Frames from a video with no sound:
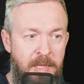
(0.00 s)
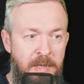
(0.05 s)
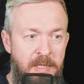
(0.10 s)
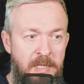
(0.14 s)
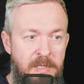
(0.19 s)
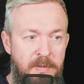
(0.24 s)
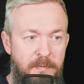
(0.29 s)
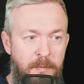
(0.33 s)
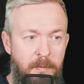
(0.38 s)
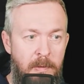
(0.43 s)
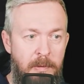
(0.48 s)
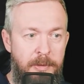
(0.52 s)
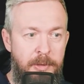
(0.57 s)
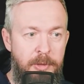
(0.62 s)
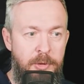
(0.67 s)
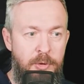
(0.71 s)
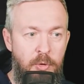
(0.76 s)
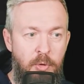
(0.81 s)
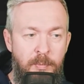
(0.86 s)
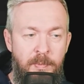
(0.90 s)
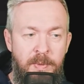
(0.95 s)
This folder
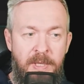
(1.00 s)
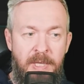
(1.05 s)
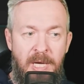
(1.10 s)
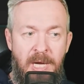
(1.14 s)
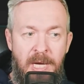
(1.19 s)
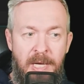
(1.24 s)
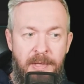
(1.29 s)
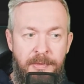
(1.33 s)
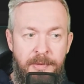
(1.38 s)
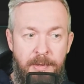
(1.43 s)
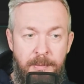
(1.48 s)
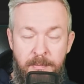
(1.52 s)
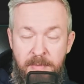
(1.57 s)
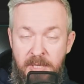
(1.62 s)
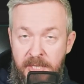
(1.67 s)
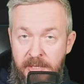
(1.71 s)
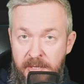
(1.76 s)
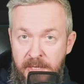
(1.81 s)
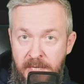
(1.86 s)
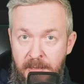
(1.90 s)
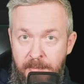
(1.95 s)
should be under
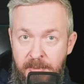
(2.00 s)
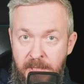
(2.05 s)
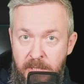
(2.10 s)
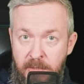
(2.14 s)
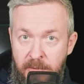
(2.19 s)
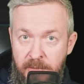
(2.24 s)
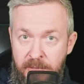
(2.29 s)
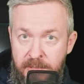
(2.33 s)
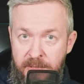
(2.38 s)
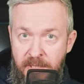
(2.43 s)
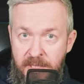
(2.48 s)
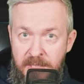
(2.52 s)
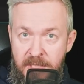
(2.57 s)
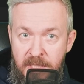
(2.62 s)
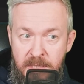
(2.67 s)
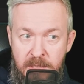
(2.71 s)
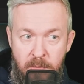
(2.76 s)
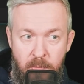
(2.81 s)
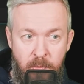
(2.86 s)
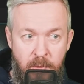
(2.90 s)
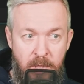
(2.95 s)
media because this
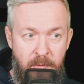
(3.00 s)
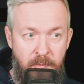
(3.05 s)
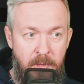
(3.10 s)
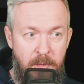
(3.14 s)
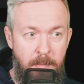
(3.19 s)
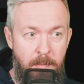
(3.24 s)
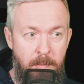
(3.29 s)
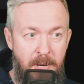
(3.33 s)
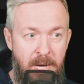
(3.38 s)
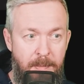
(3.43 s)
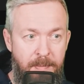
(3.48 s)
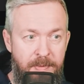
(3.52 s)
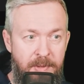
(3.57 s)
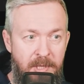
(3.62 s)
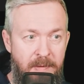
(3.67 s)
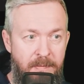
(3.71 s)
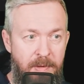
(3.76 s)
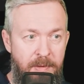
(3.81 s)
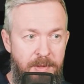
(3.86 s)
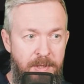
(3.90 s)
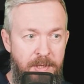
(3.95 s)
is where we mapped
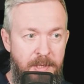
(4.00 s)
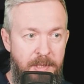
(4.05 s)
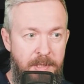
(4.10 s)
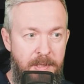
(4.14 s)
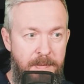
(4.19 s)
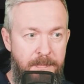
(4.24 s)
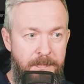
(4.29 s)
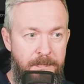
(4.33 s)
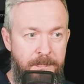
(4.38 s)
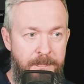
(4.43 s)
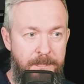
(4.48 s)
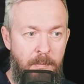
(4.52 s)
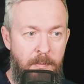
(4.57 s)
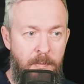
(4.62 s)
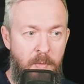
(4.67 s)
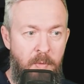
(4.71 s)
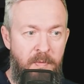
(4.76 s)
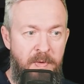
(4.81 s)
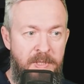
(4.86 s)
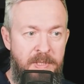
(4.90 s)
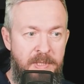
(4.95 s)
everything,
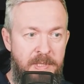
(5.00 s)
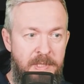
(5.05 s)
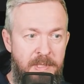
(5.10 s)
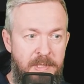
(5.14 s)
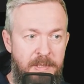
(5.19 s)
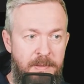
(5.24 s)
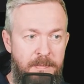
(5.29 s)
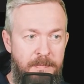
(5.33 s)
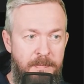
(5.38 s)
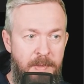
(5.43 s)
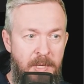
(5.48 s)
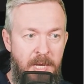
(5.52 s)
movies,